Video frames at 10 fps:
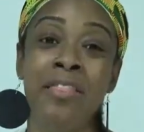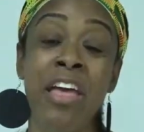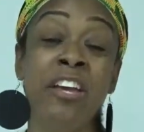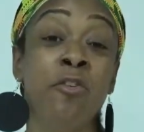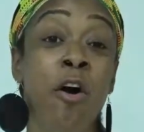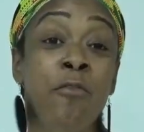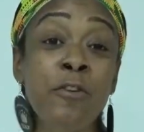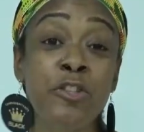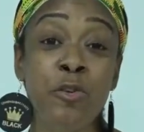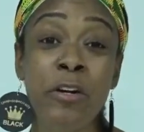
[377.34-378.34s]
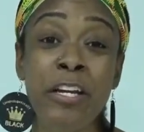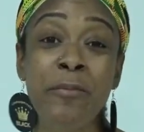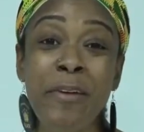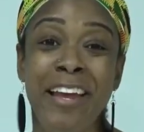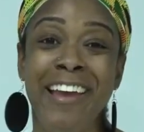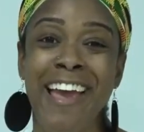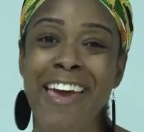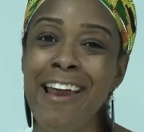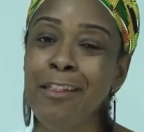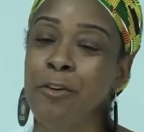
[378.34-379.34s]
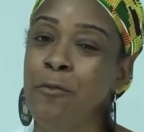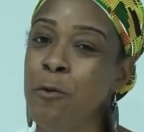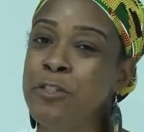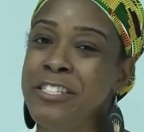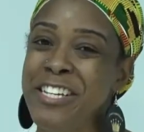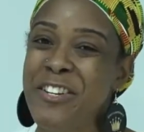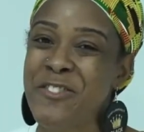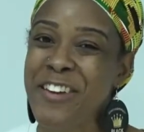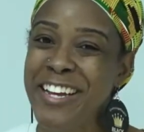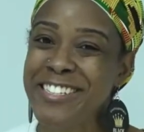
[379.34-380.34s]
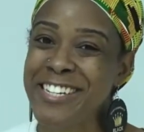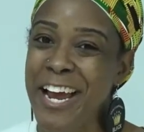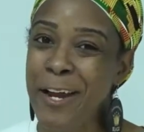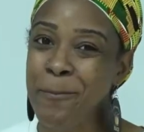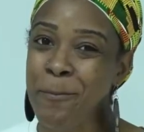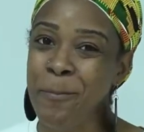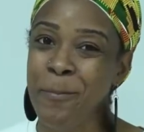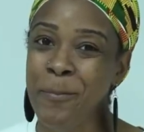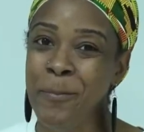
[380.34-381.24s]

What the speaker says: Thank you all for joining me, and I look forward to seeing you next time.